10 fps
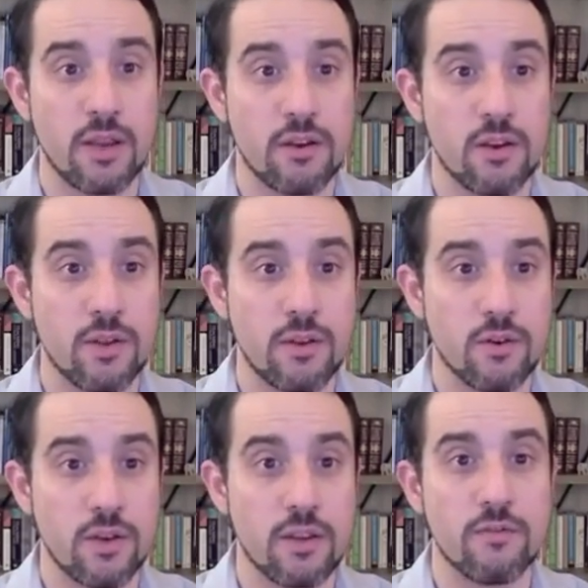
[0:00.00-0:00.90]

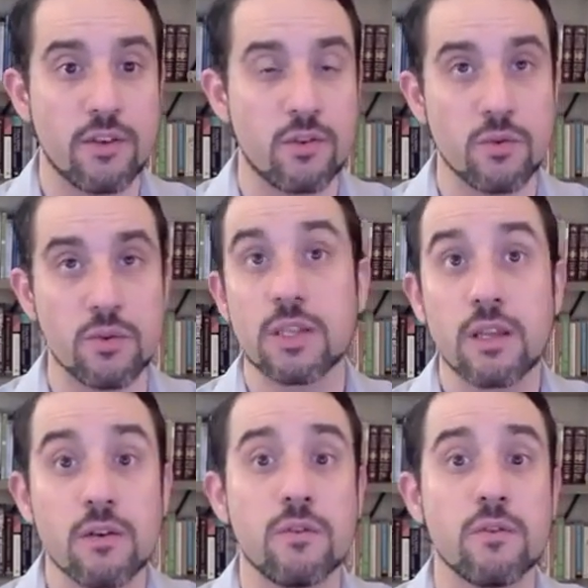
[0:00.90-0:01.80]
your individual
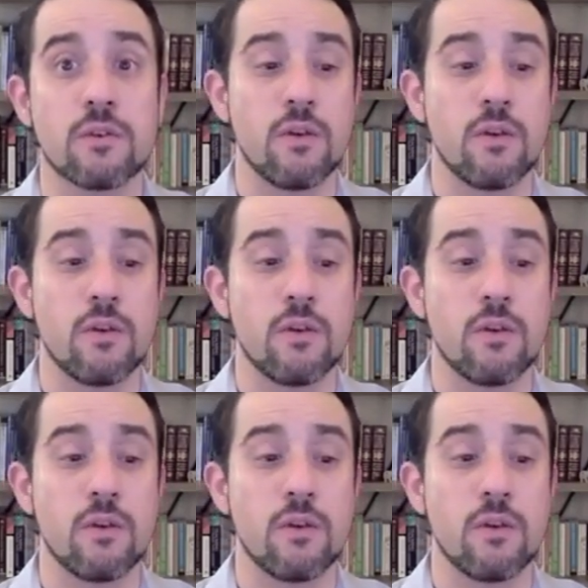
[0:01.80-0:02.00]
skills